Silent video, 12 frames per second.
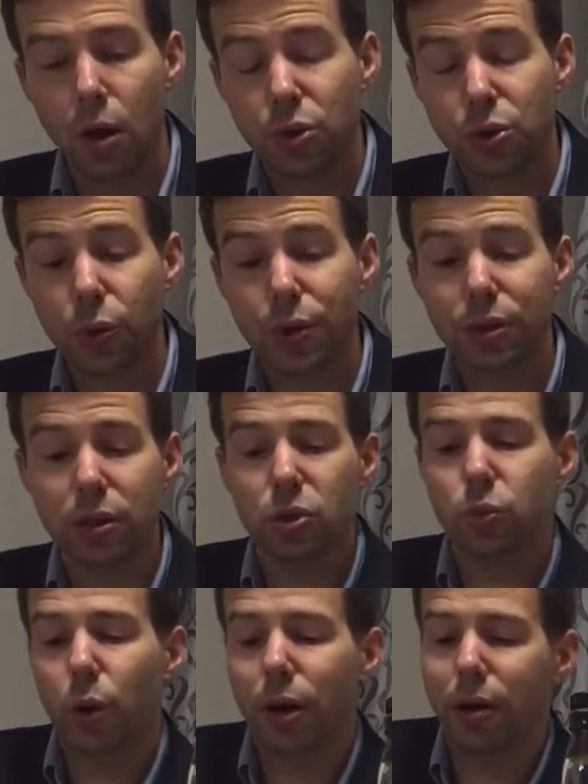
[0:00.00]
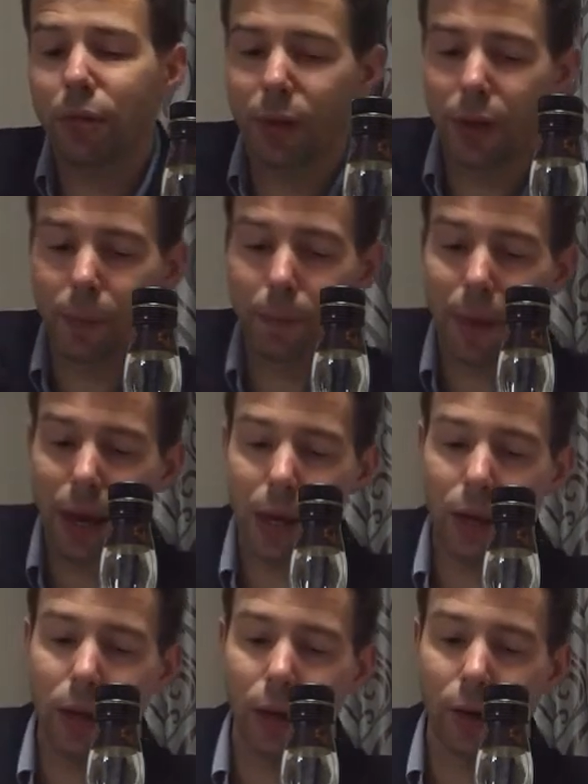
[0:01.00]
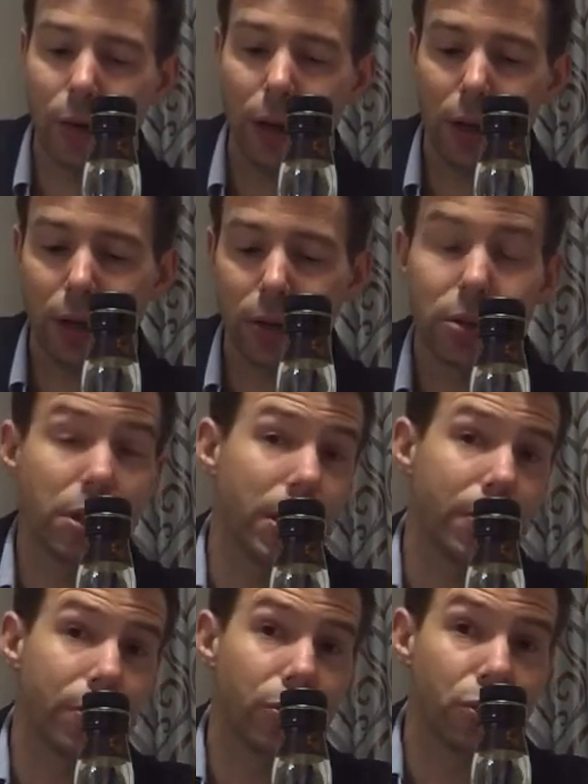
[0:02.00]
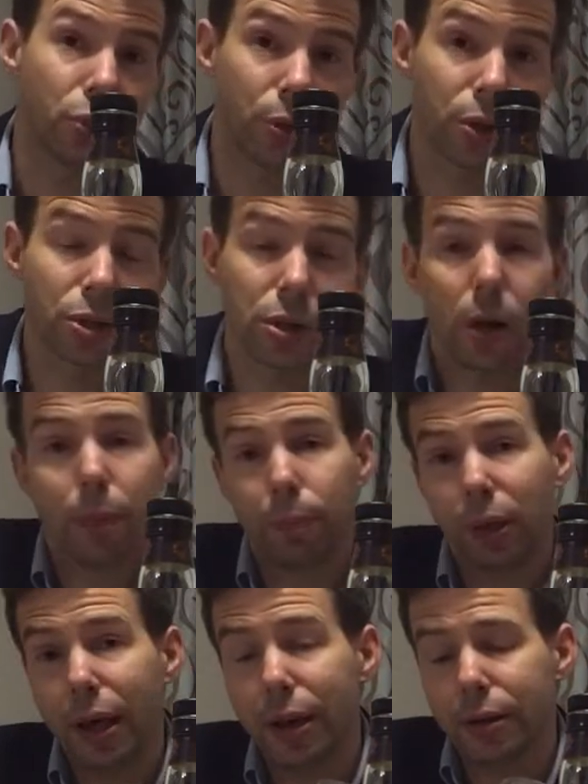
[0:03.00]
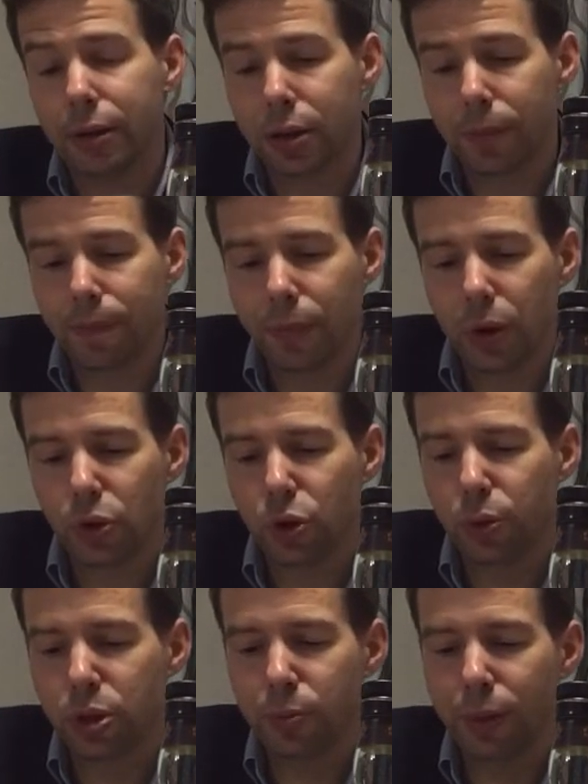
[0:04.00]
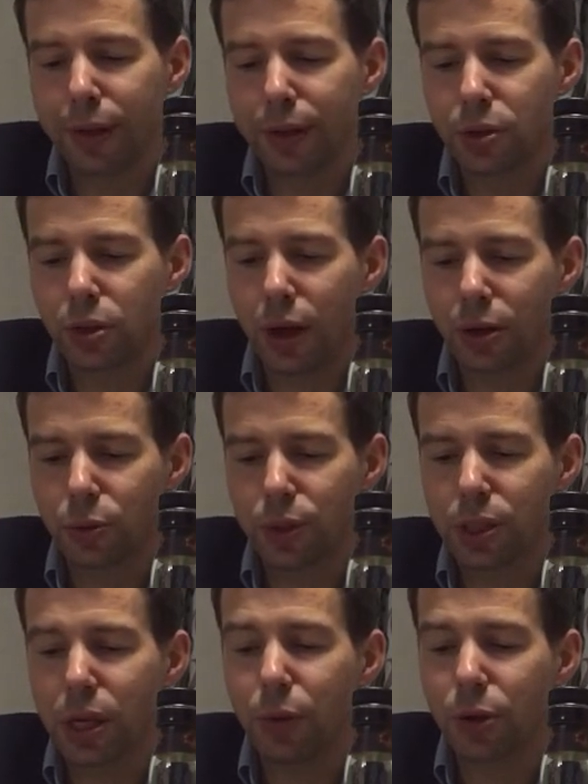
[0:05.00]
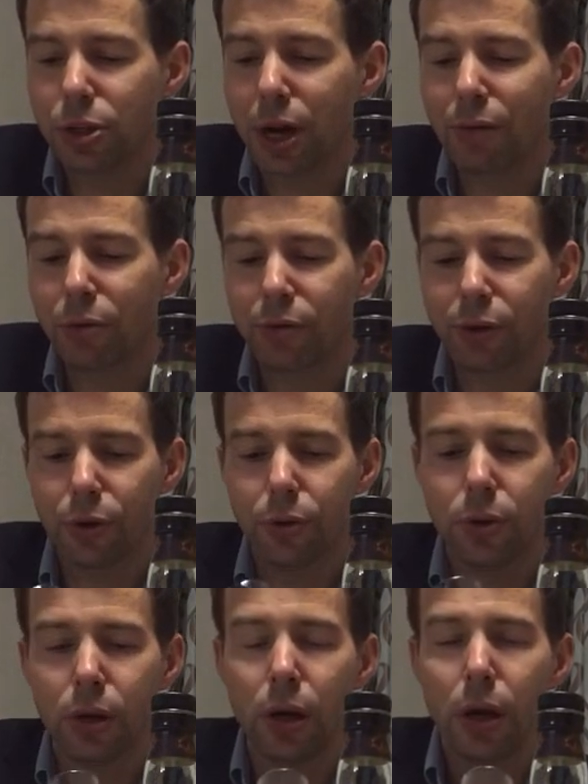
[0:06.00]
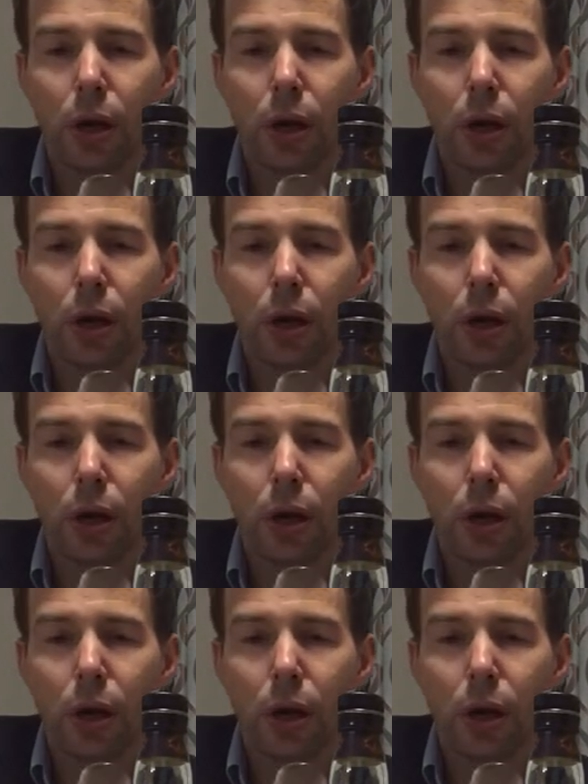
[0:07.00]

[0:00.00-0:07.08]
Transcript: So this is one of the main ingredients in the Dewar's blend, Dewar's blended Scotch whiskey, which I've reviewed.